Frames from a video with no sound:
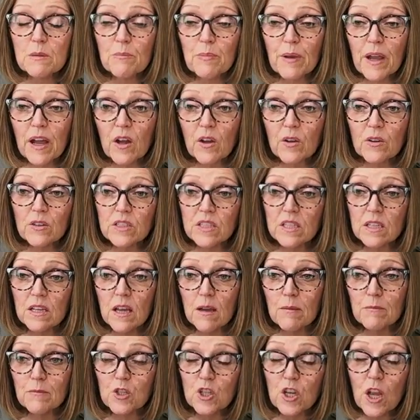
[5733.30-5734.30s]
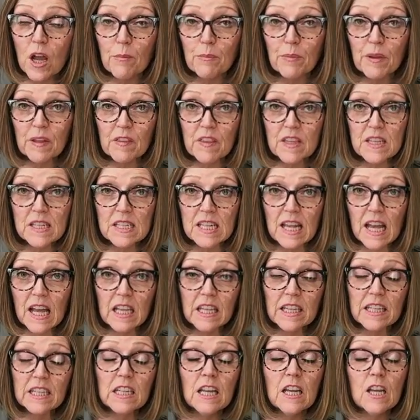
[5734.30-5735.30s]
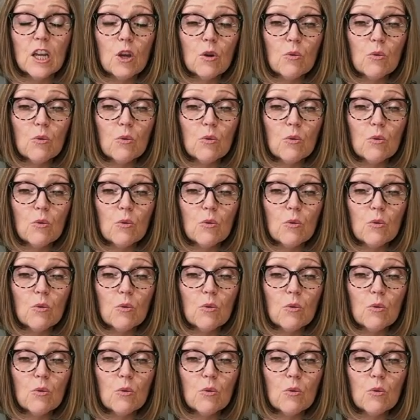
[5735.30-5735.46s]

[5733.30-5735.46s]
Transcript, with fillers: about chopping the salad.